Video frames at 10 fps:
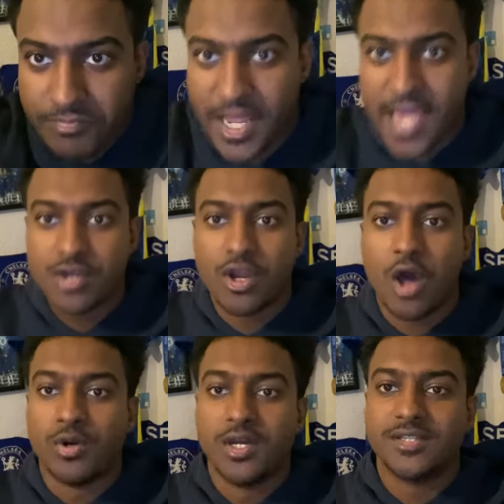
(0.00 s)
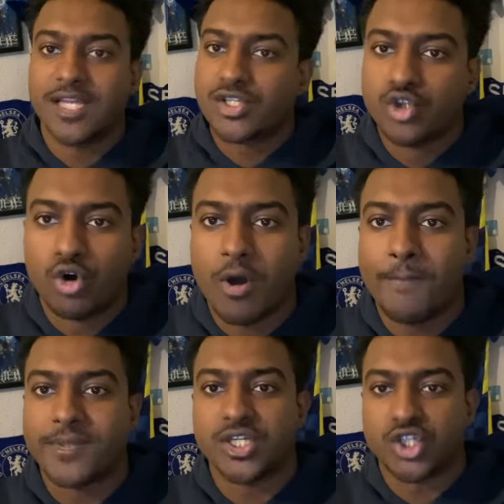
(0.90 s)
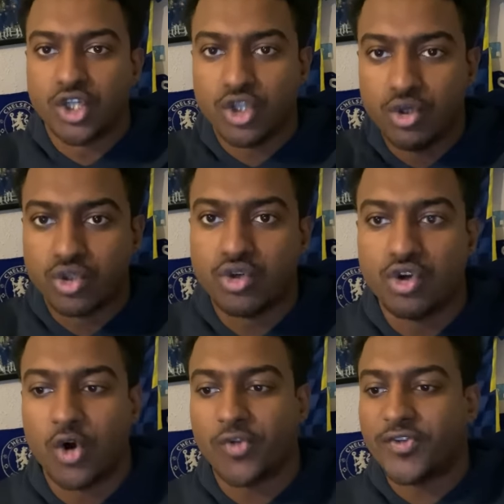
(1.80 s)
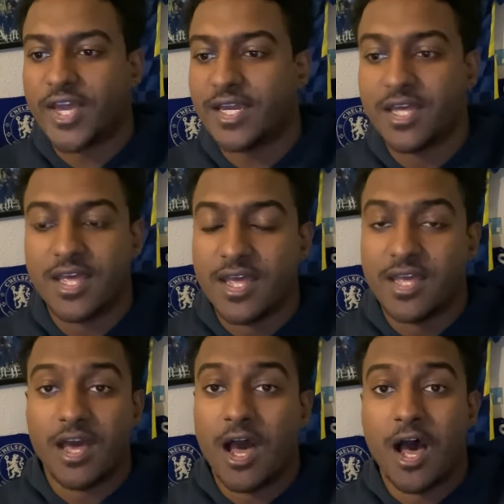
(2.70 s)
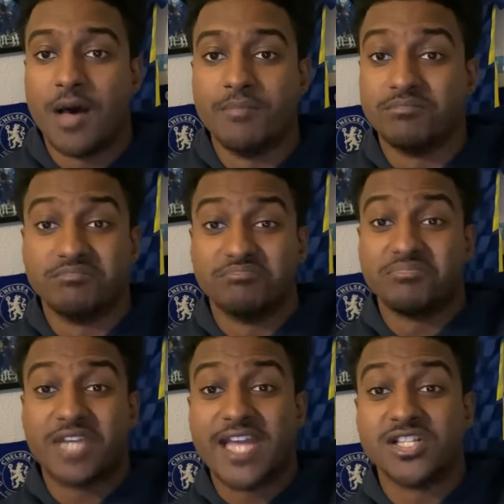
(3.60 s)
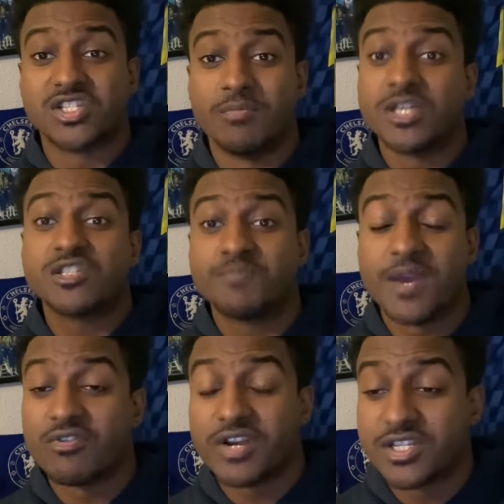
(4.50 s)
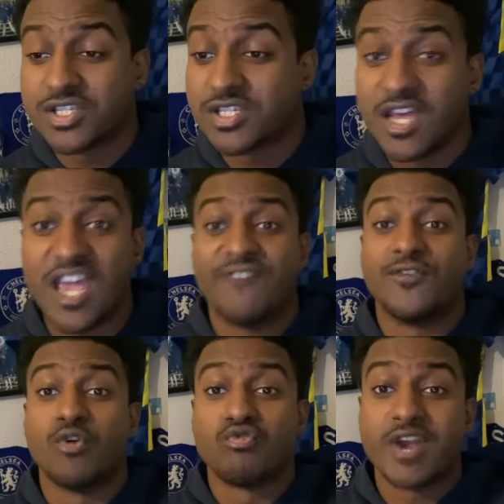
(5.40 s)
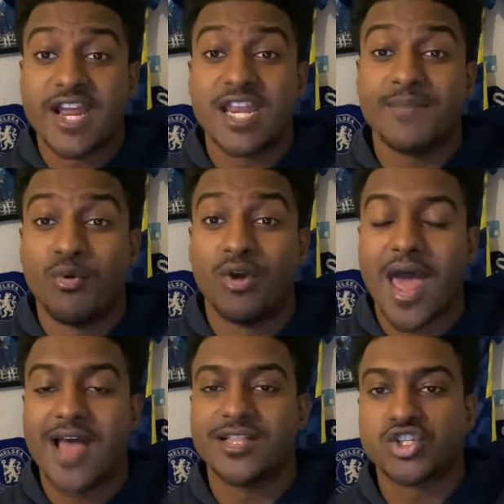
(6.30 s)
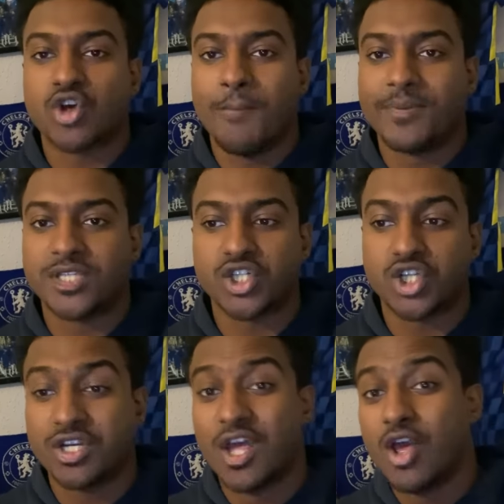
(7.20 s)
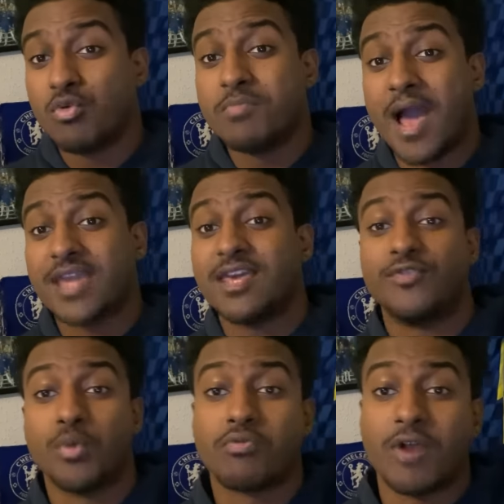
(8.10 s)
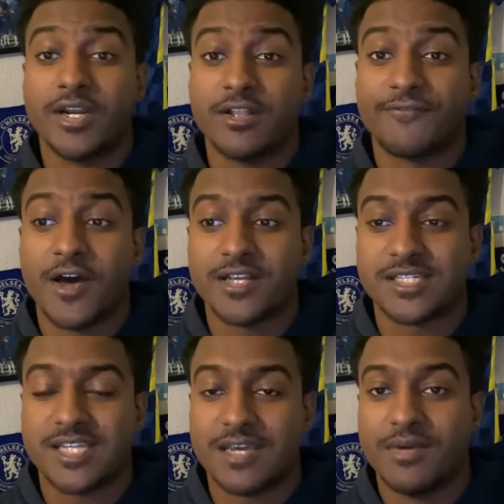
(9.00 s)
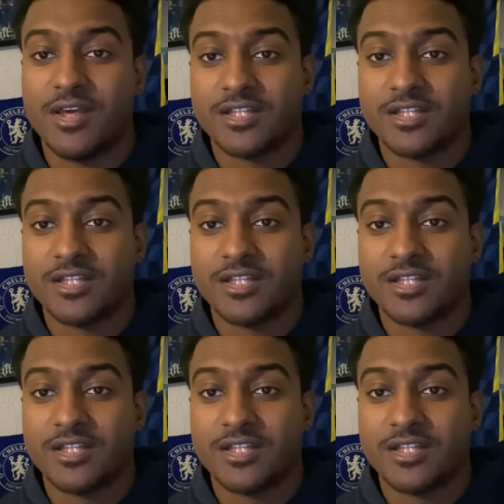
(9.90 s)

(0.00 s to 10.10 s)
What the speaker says: There you go. That's your competition. You do your thing. Gain some experience. If you really ball out in this competition, we might give you a run in the first team.